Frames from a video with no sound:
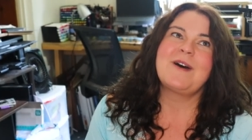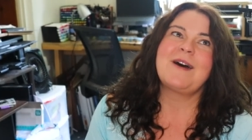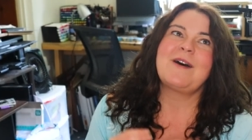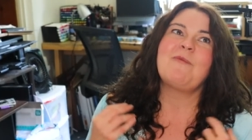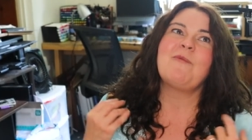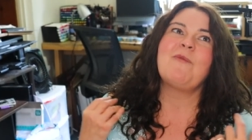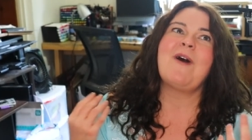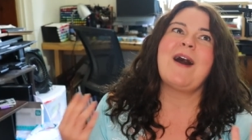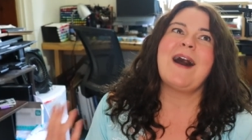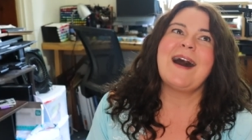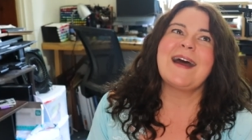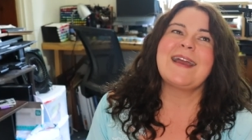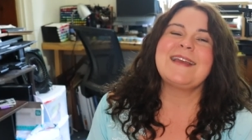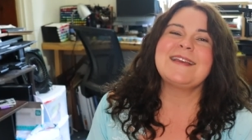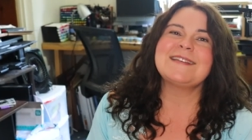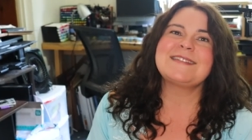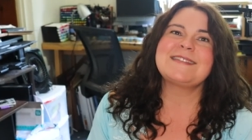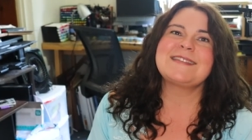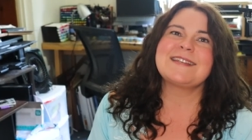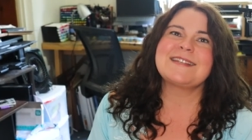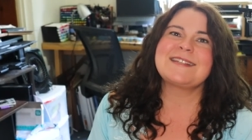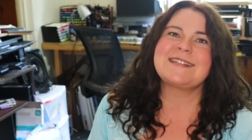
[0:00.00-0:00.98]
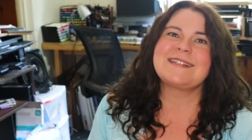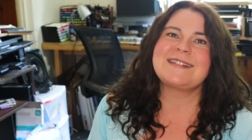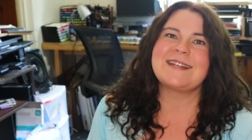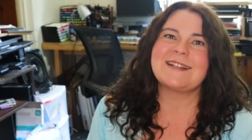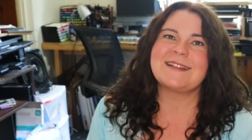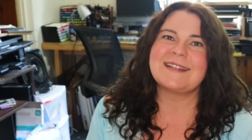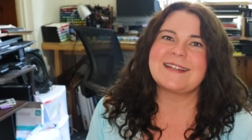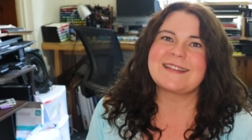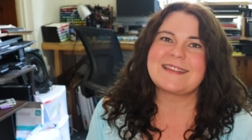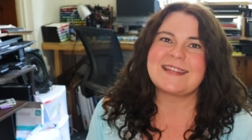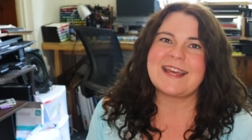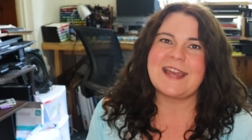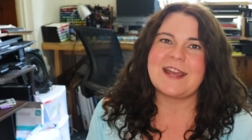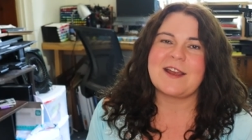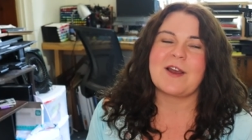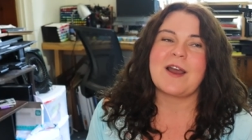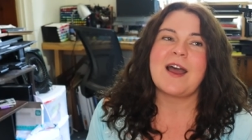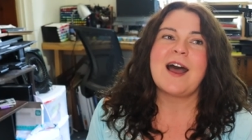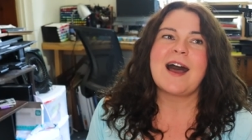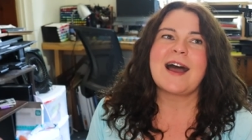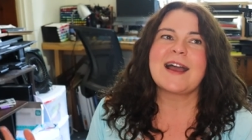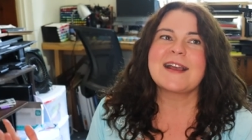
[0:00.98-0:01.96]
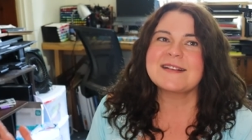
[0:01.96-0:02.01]
Why is this still a thing?
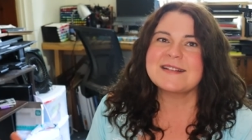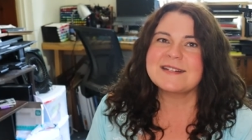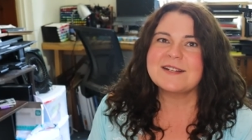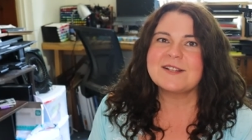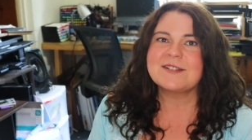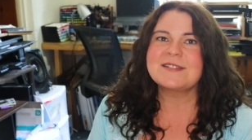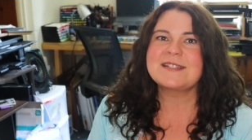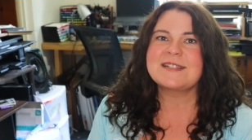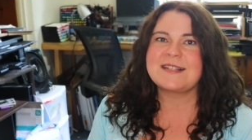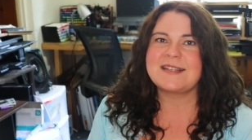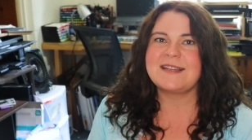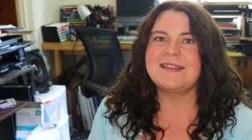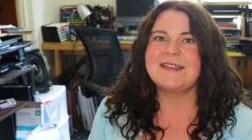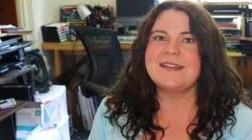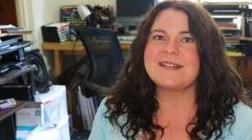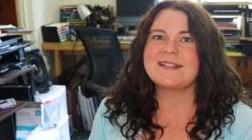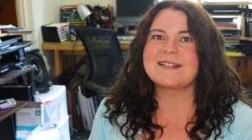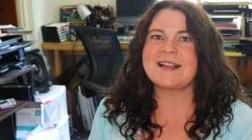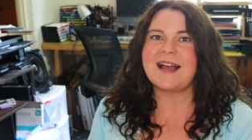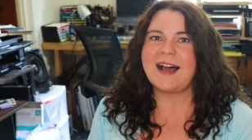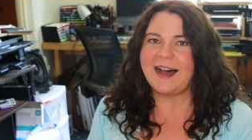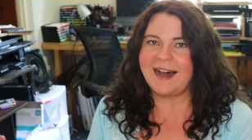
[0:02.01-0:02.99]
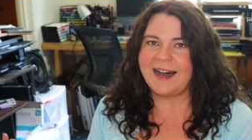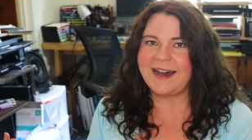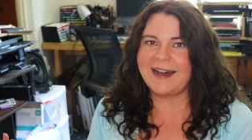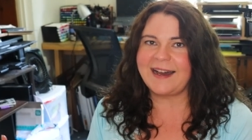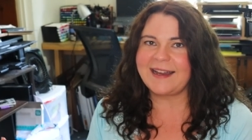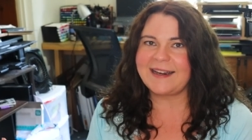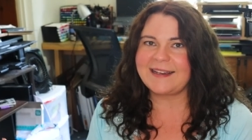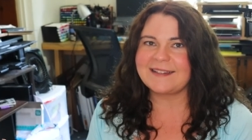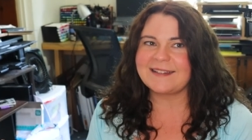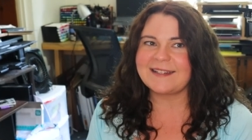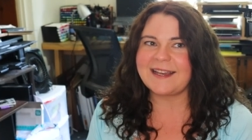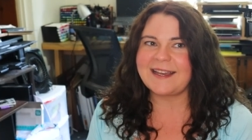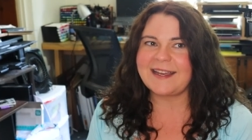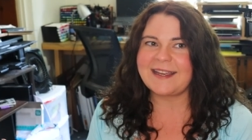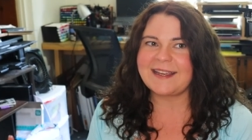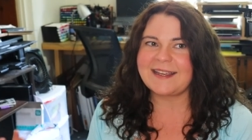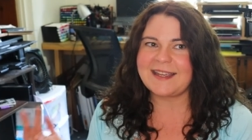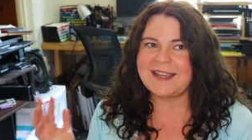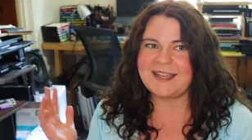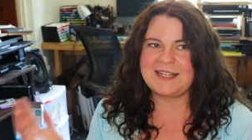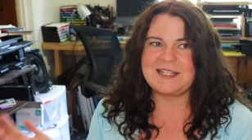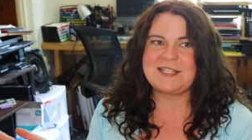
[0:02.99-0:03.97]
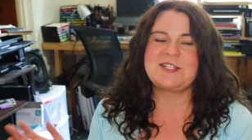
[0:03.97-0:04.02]
I still see this on,
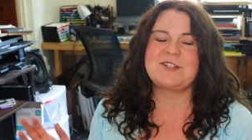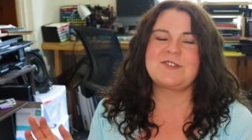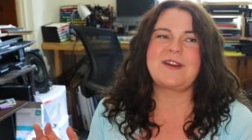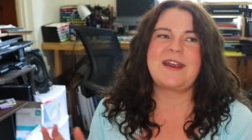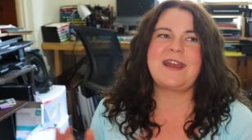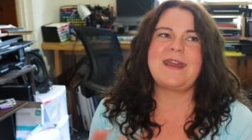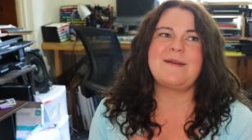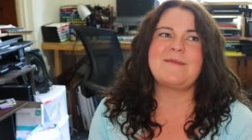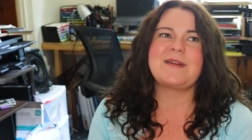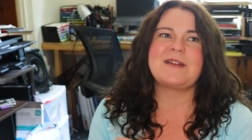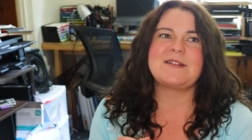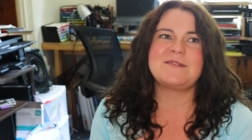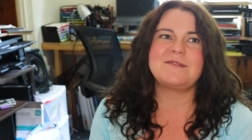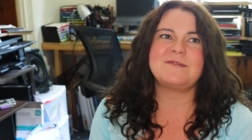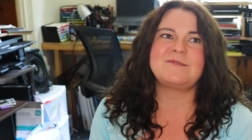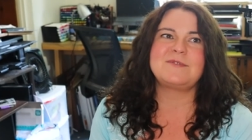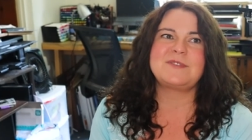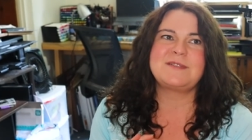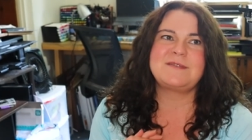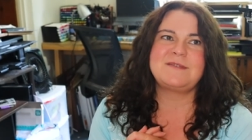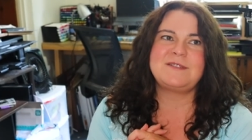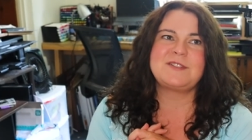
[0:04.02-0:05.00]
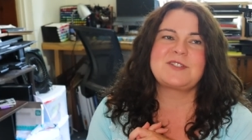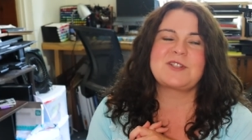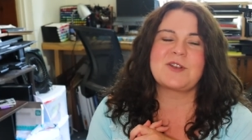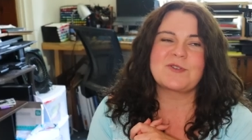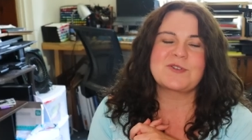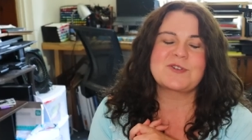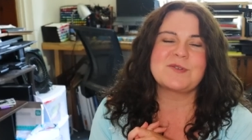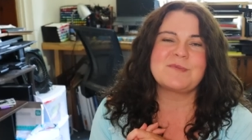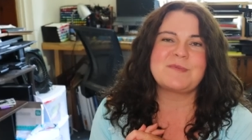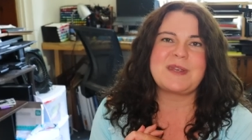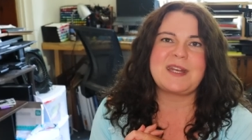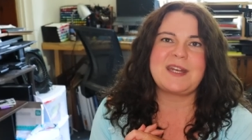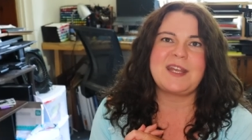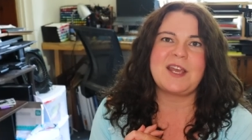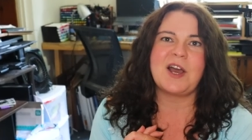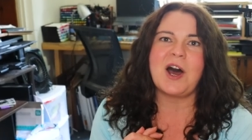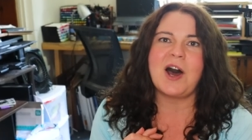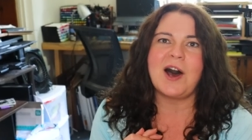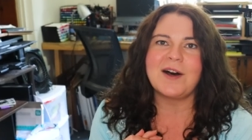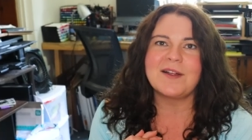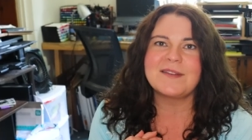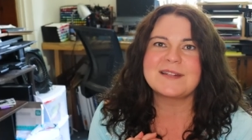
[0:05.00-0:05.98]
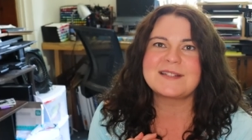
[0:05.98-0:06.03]
like, Instagram and social media
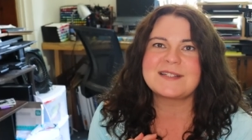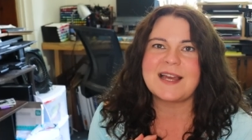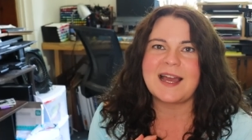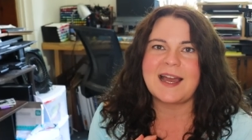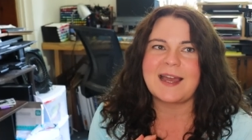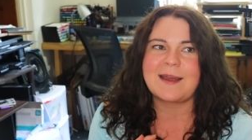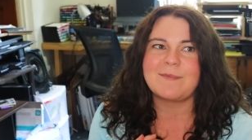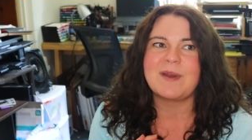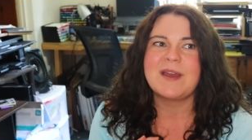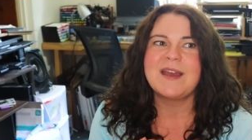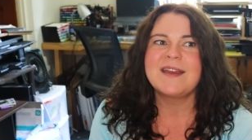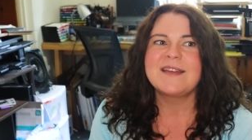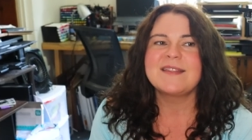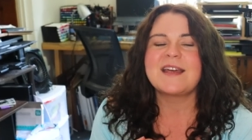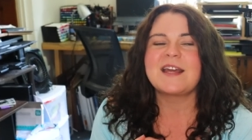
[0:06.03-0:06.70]
all the time,